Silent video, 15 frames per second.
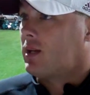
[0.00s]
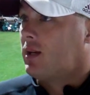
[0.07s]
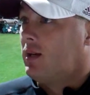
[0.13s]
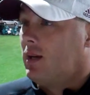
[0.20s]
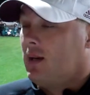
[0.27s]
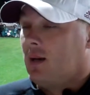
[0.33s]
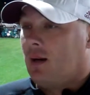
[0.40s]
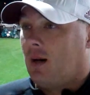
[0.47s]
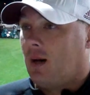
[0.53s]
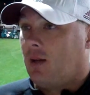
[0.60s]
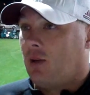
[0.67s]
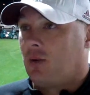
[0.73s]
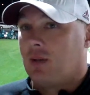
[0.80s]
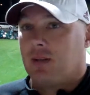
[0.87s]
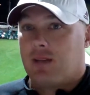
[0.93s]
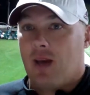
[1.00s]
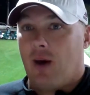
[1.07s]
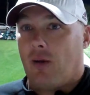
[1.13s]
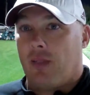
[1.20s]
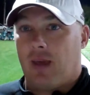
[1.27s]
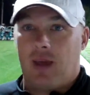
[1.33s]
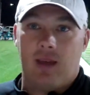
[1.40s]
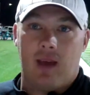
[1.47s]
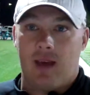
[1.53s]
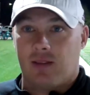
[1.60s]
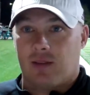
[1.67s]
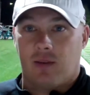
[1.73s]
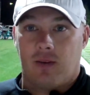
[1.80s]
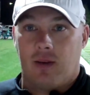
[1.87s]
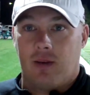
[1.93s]
You can tell that he
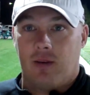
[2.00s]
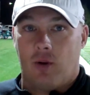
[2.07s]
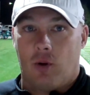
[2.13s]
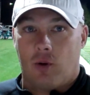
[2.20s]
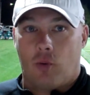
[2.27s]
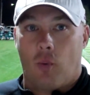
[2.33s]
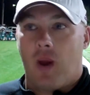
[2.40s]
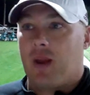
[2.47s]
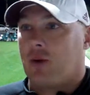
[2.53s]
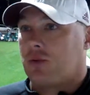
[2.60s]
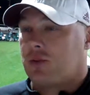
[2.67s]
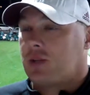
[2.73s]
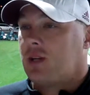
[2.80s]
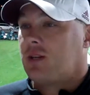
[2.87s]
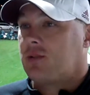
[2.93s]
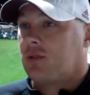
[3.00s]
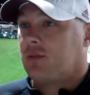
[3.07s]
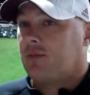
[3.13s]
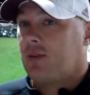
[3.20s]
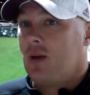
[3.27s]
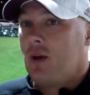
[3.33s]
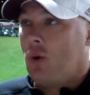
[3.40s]
has a, you know, a greater sense of